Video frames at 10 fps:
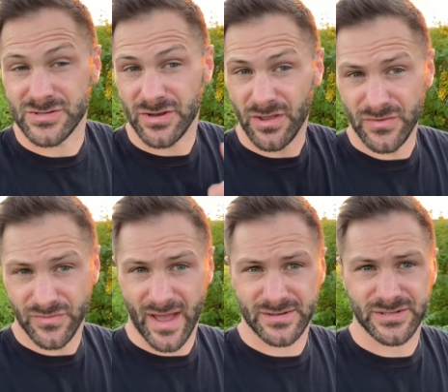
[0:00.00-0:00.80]
another
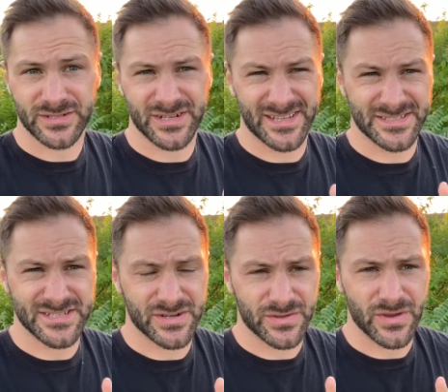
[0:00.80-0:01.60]
factor to
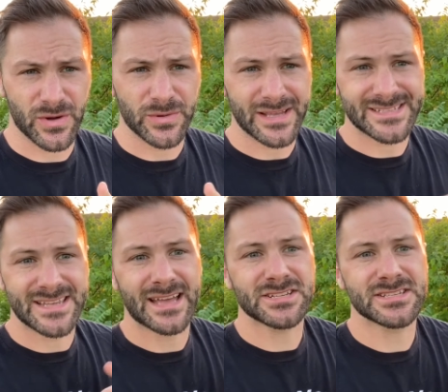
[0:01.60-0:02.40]
consider though. It's
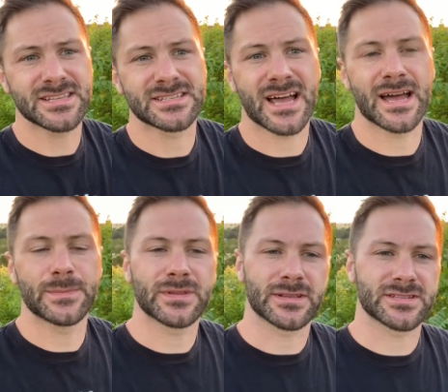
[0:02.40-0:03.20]
not just the
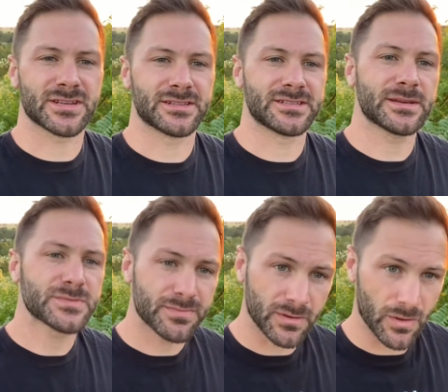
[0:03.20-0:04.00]
time that the sun
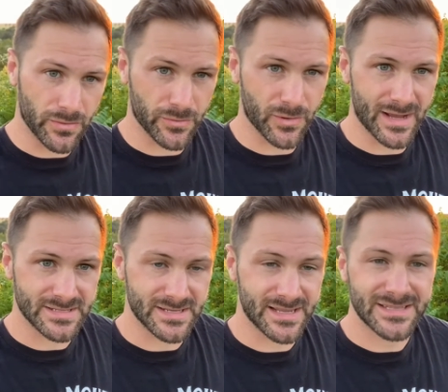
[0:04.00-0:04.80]
dips below the
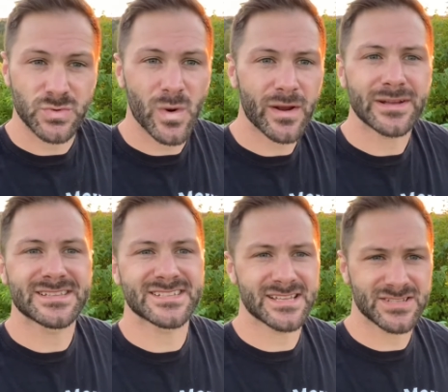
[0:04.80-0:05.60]
horizon, it's where it
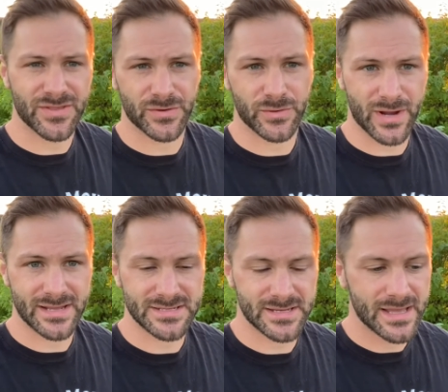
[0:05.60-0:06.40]
sets on the
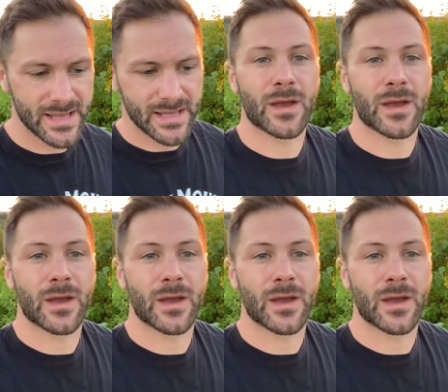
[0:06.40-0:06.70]
horizon.